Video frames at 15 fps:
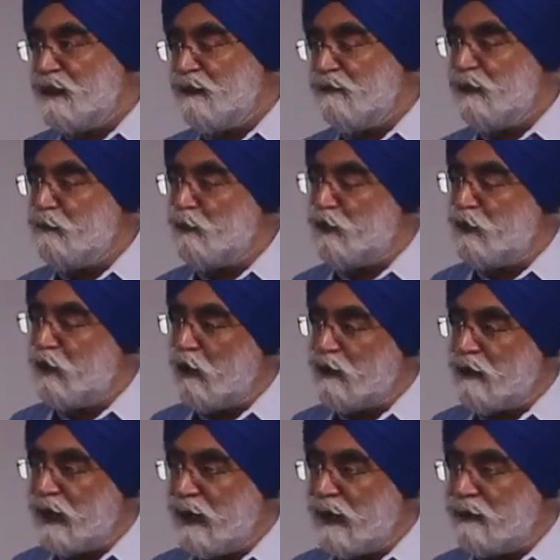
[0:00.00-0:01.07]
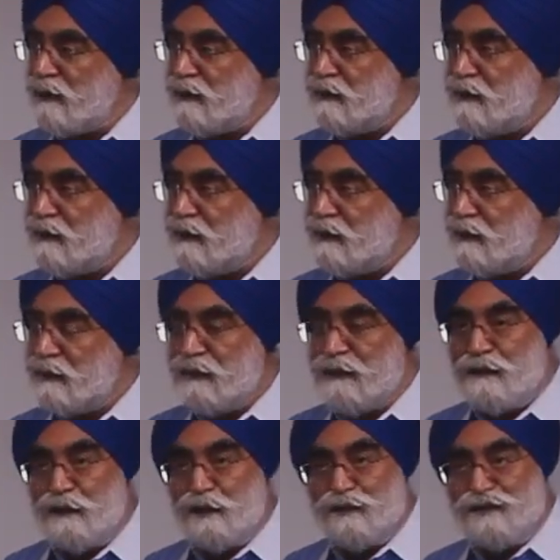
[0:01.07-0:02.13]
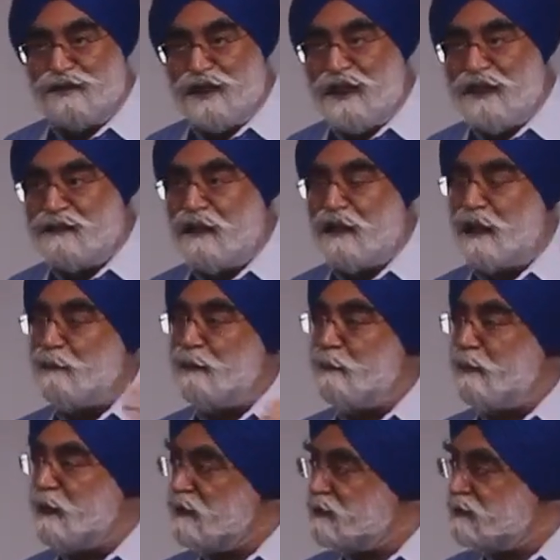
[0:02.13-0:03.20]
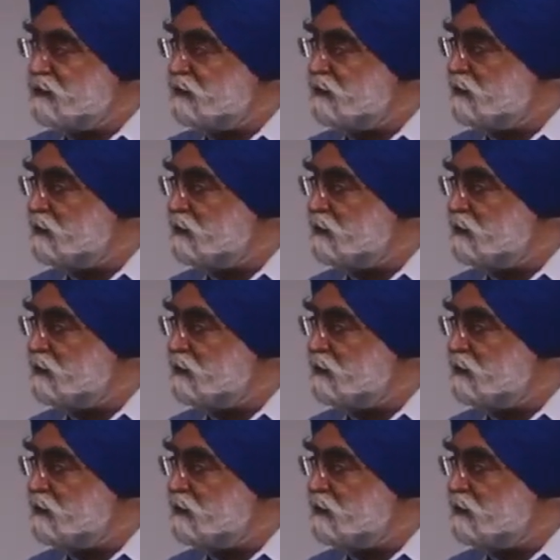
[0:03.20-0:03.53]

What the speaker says: we would not have to see the Lehman Brothers.